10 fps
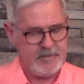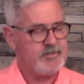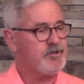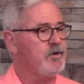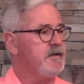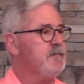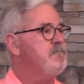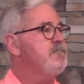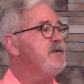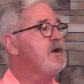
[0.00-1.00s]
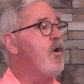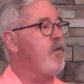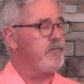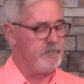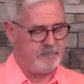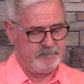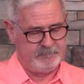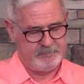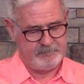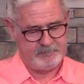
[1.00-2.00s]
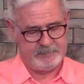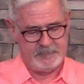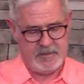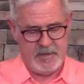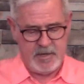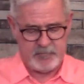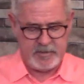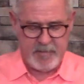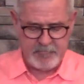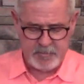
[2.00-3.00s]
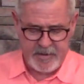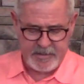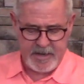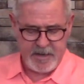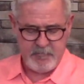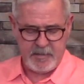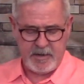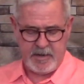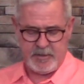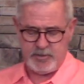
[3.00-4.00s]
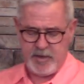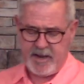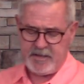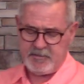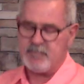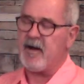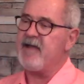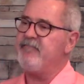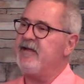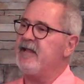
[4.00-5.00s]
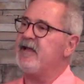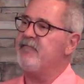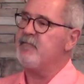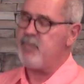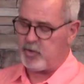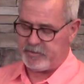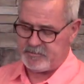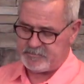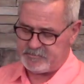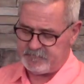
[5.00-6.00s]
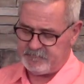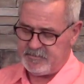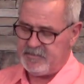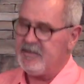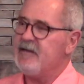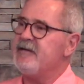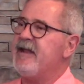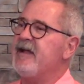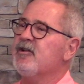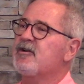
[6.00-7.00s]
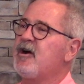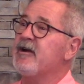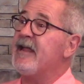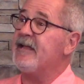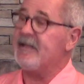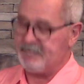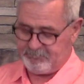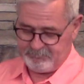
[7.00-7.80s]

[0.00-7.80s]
Jody Picoult. Remember my name and you add to my feeling of importance. Dale Carnegie.